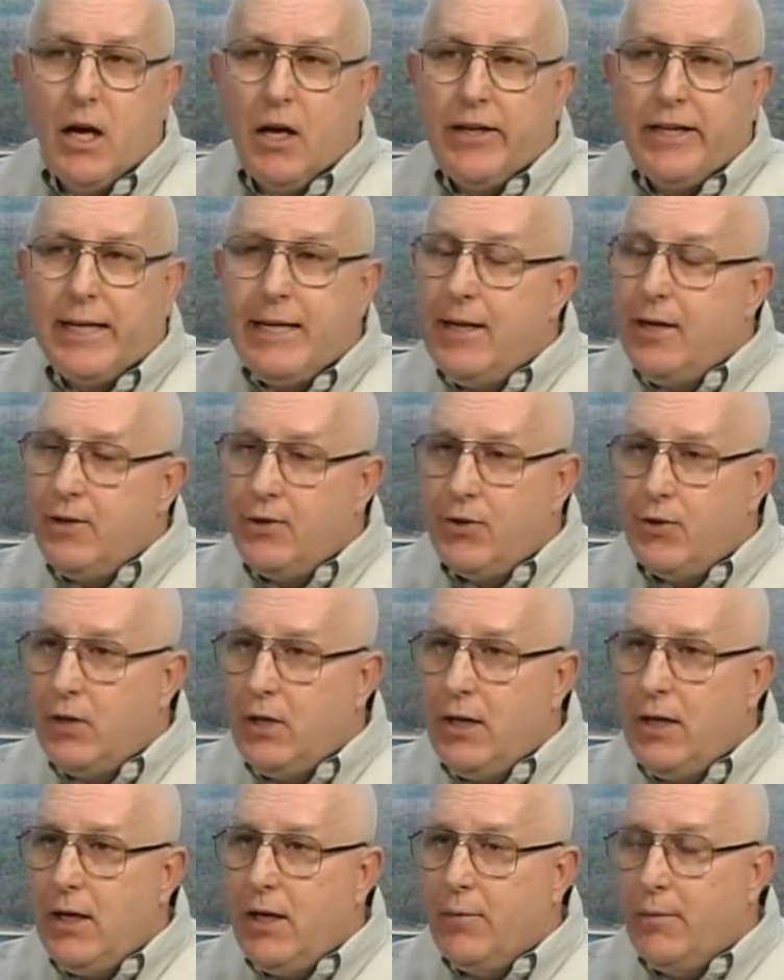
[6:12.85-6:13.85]
need to
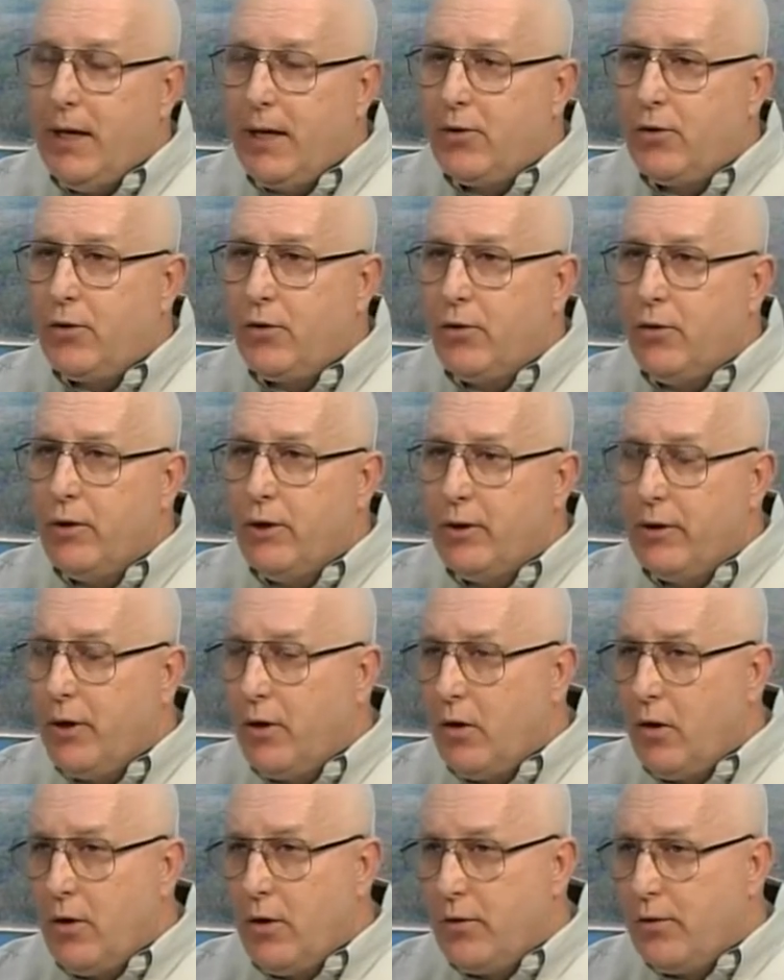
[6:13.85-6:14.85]
see to make sure that
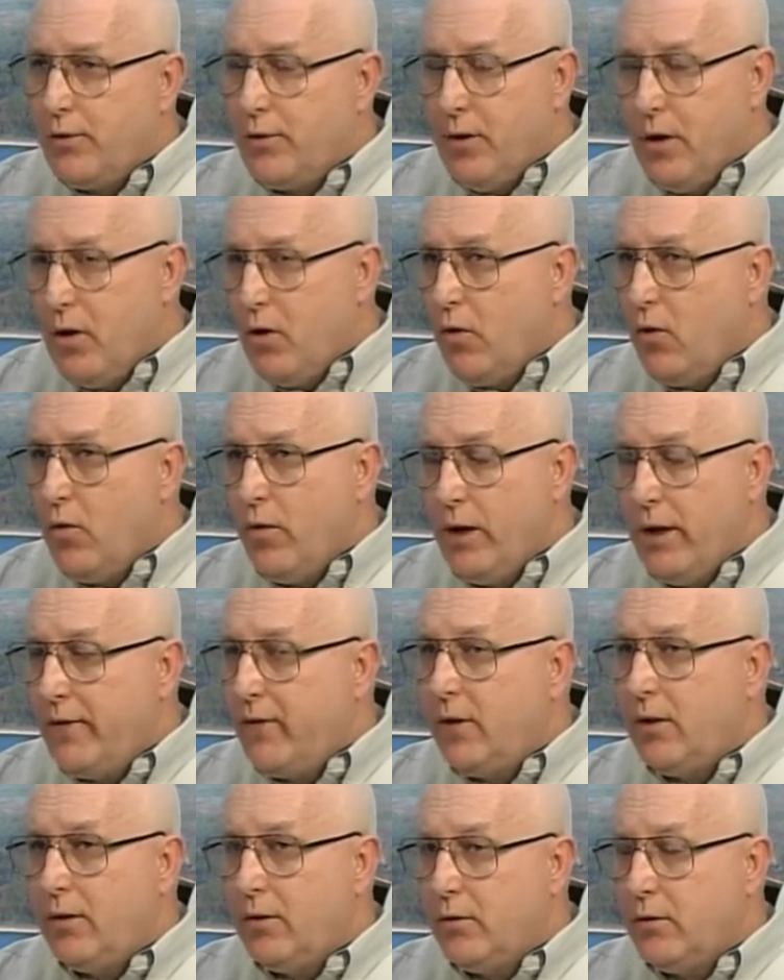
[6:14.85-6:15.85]
there's
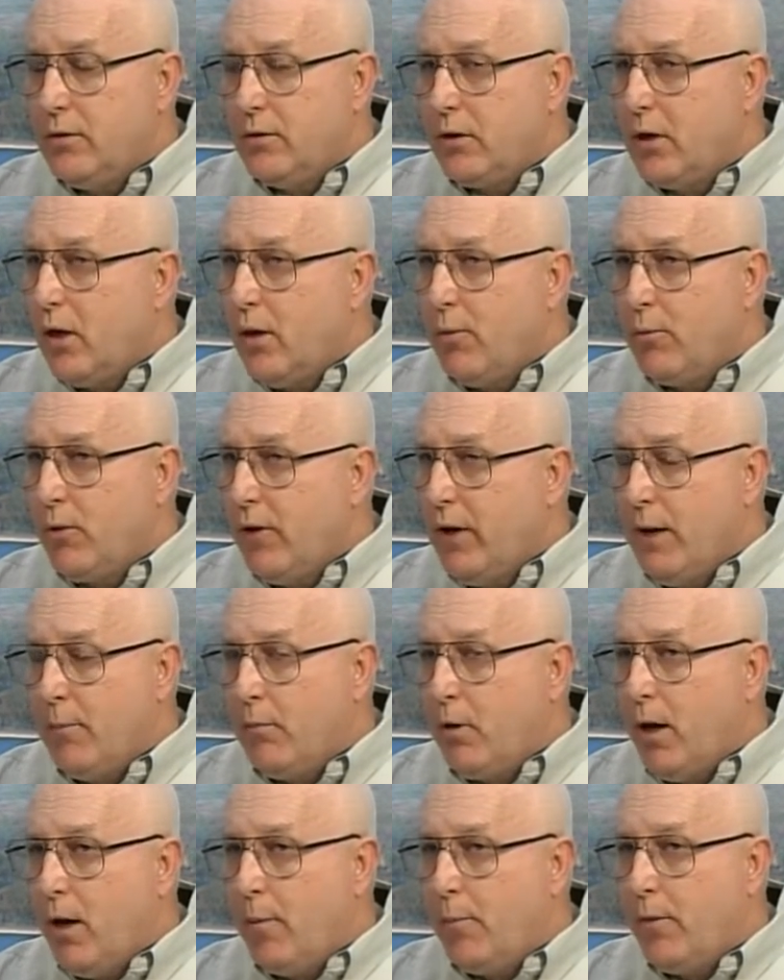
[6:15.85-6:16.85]
nothing to encumber that
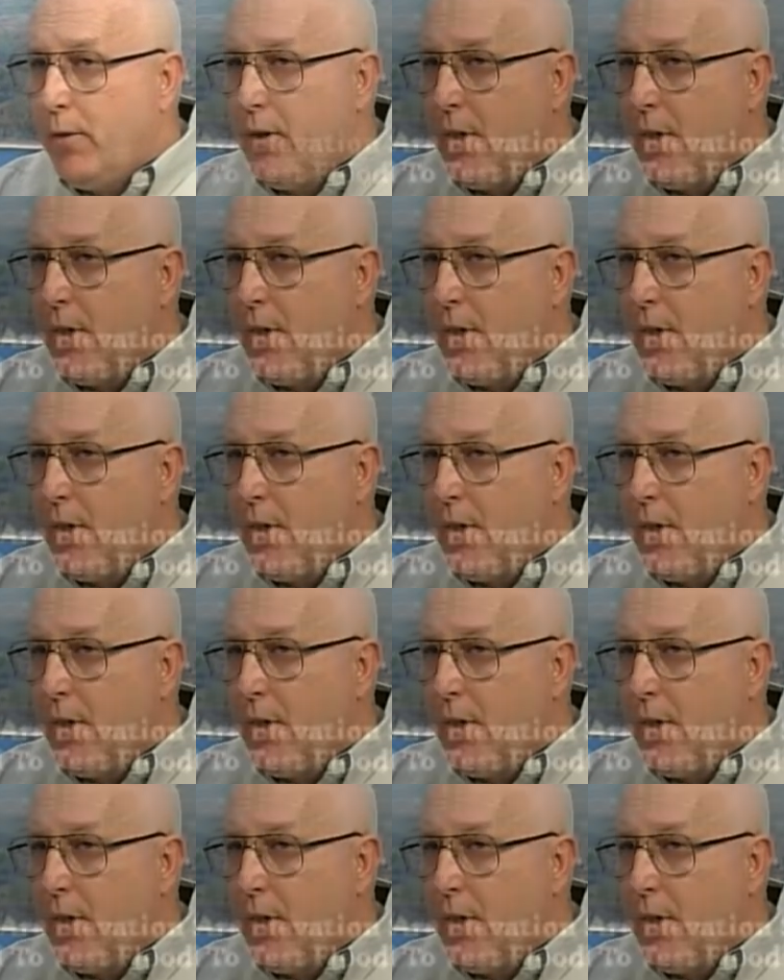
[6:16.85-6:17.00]
property.